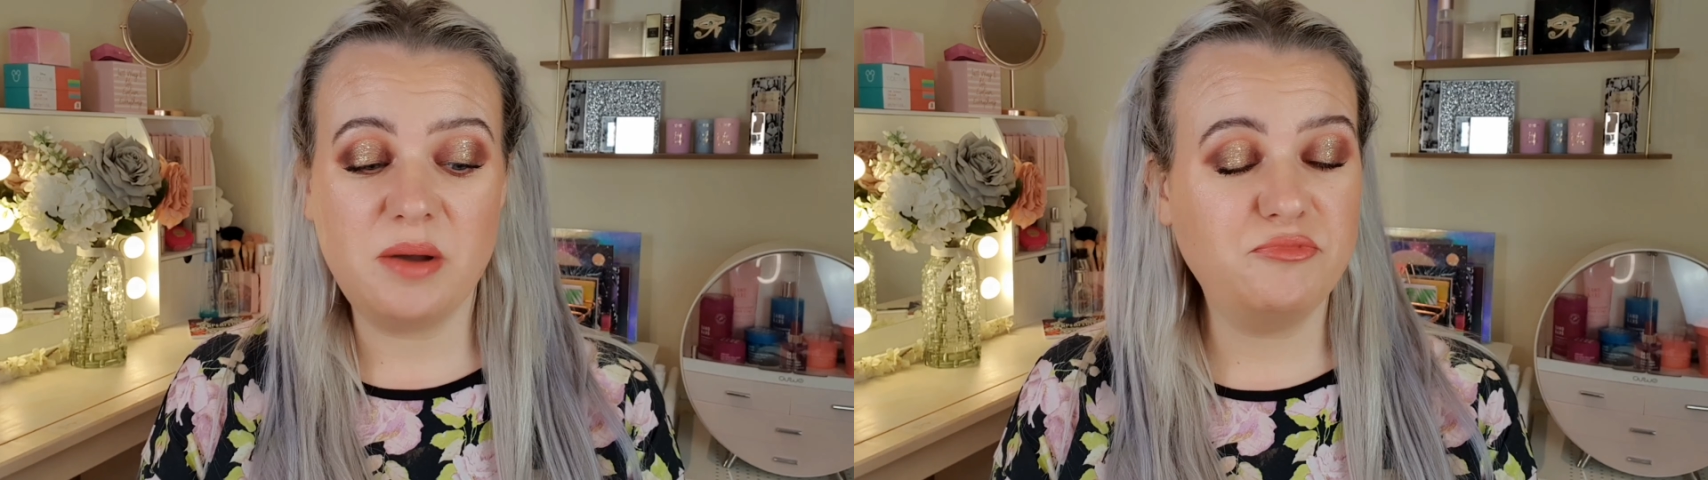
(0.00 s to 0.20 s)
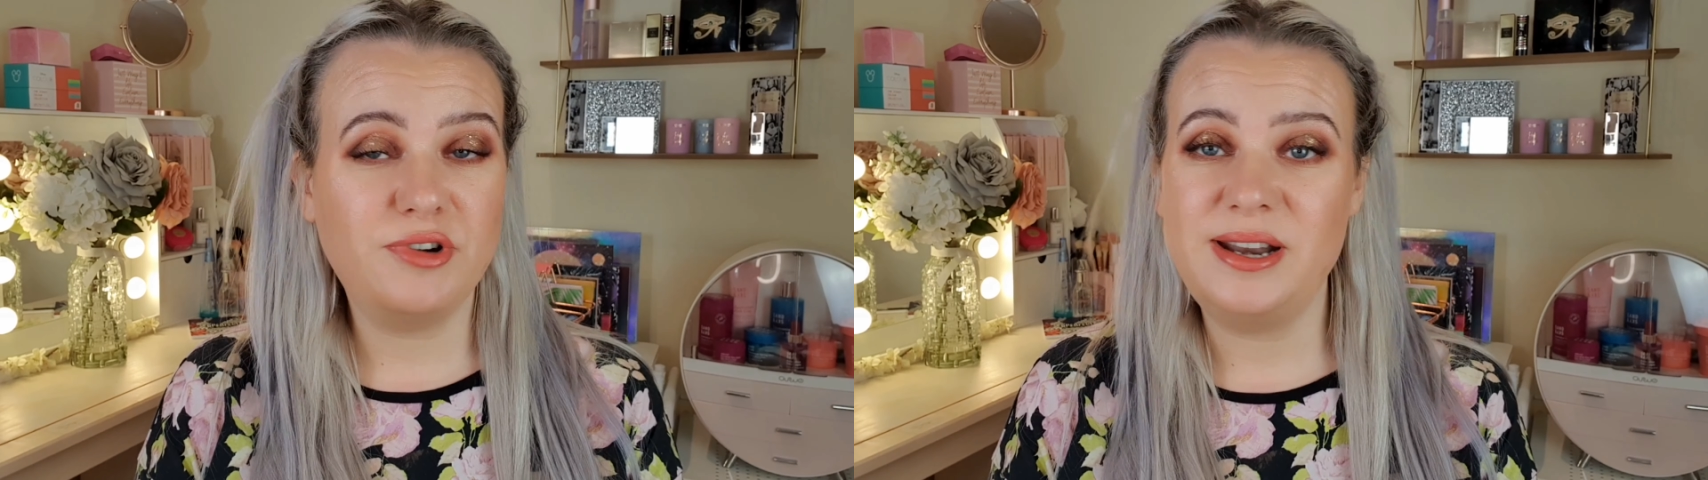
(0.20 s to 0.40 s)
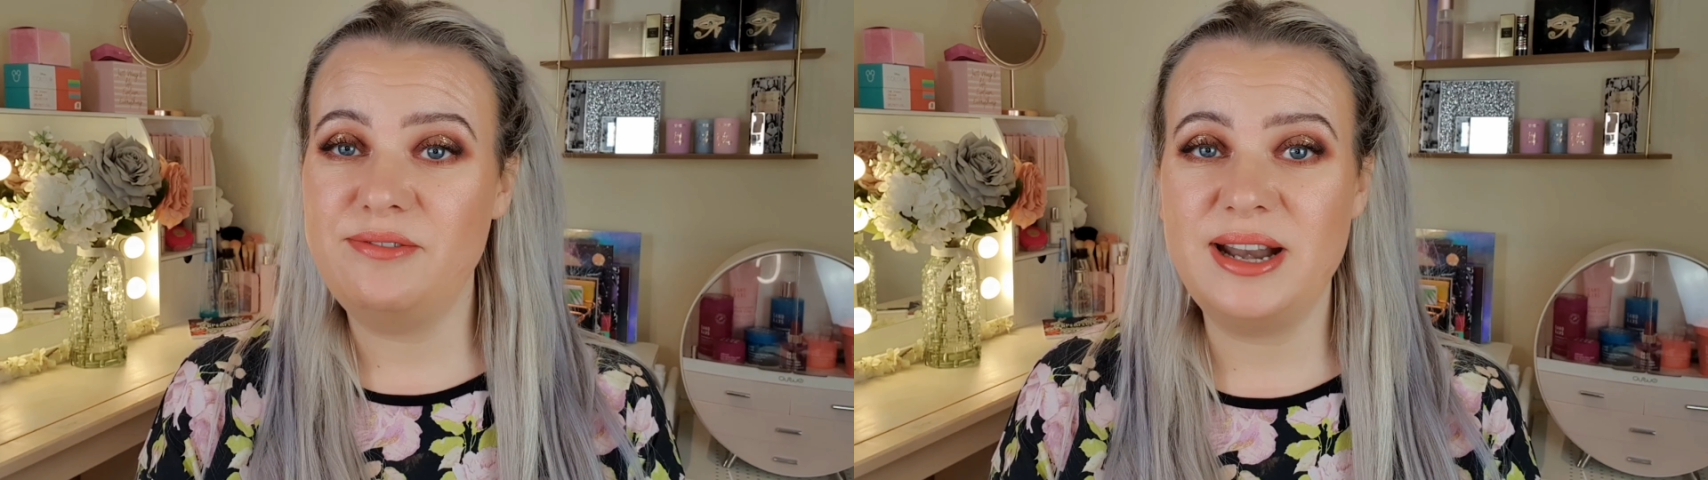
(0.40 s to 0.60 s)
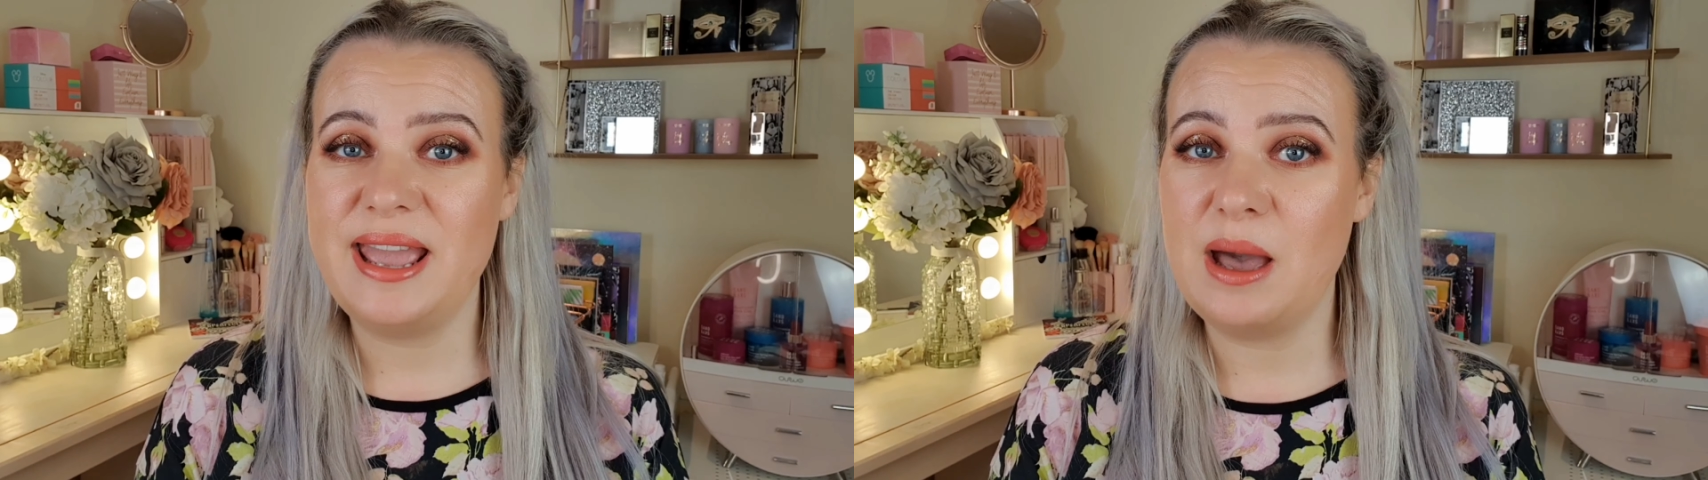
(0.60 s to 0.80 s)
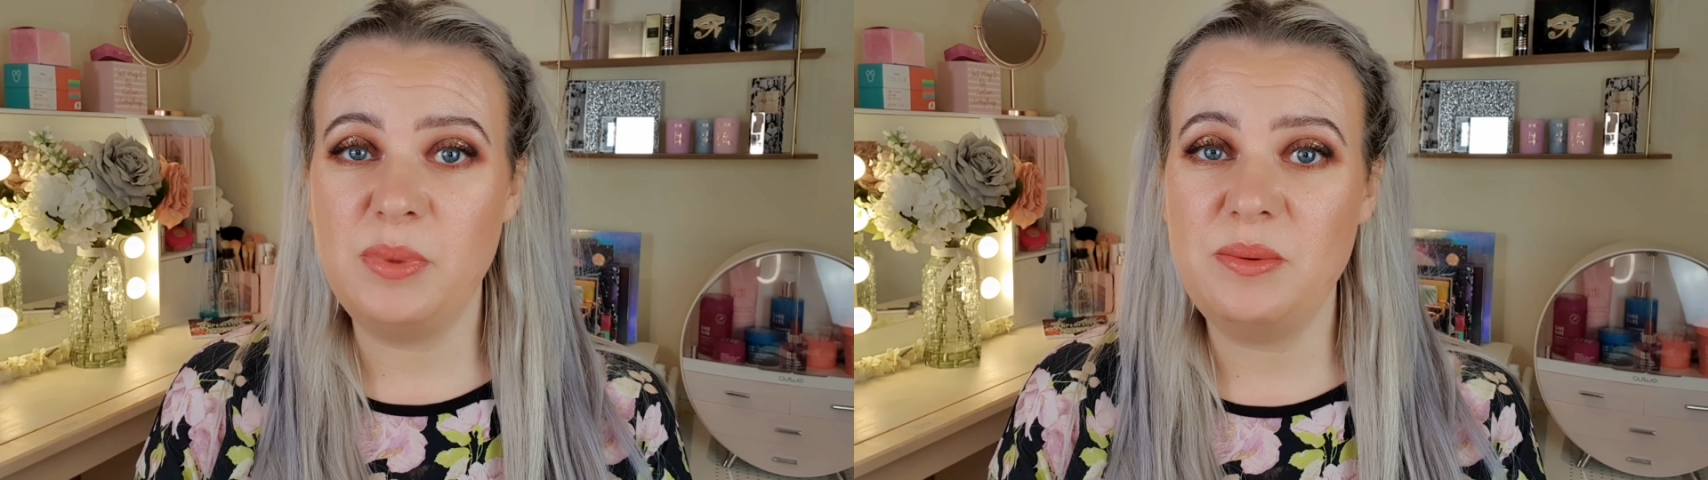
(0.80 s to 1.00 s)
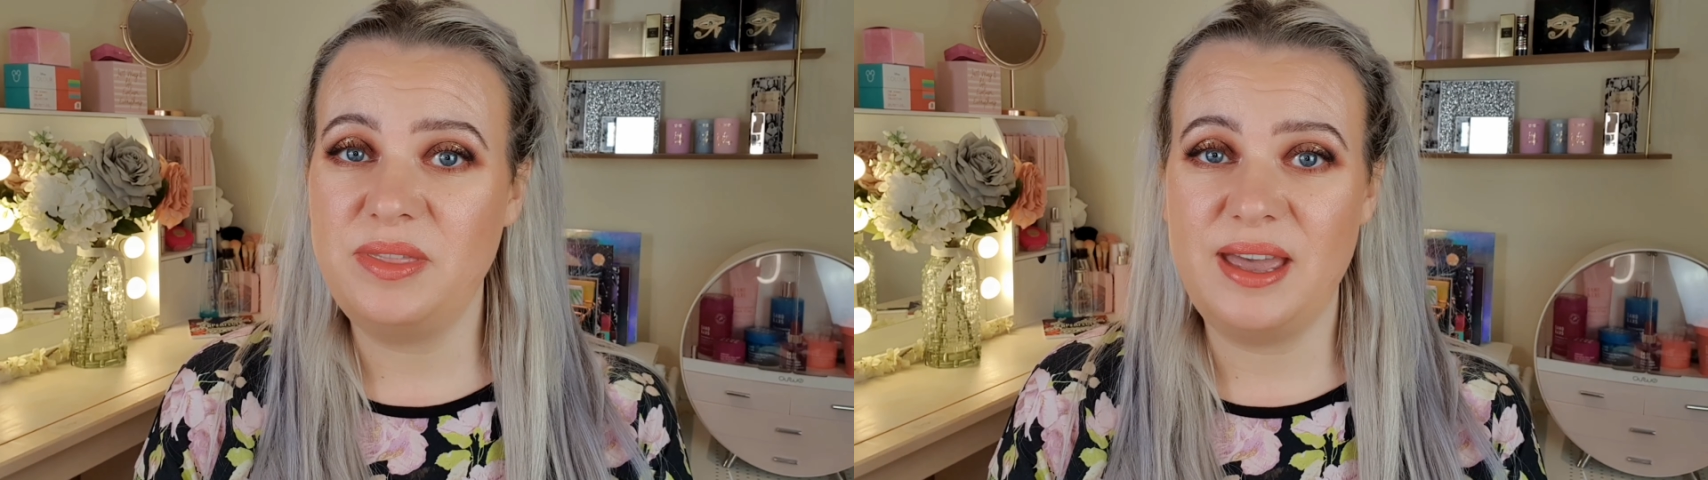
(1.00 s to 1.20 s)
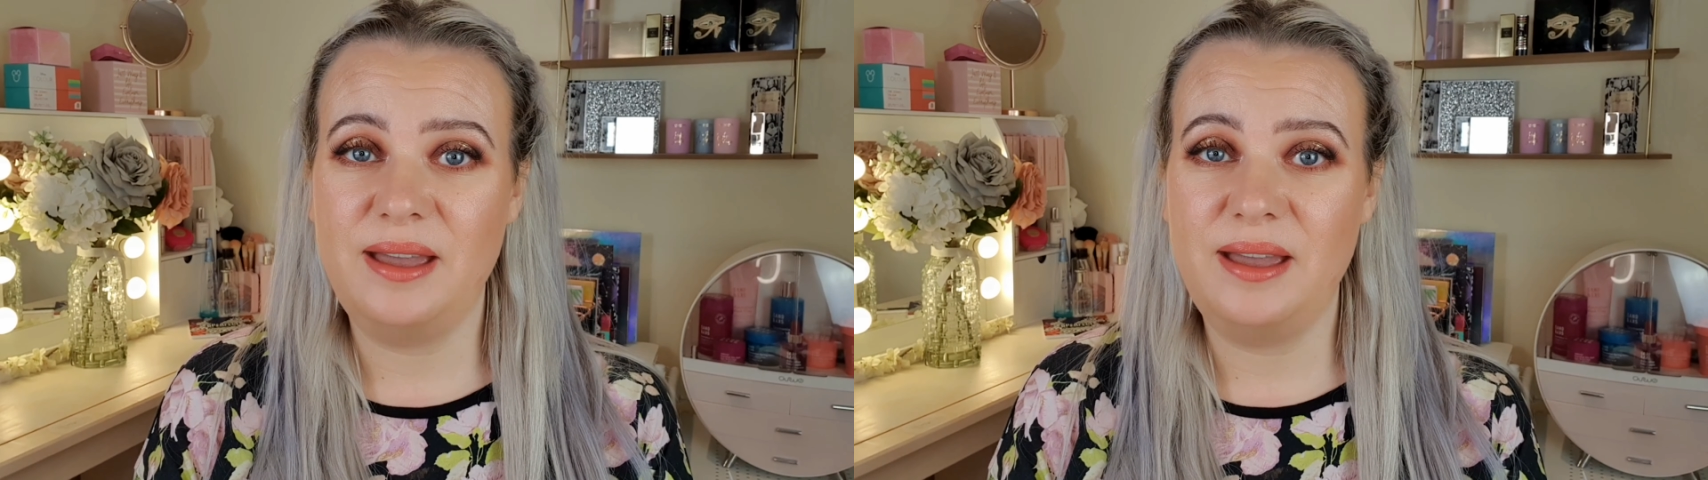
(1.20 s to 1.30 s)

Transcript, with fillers: I'm really, really happy with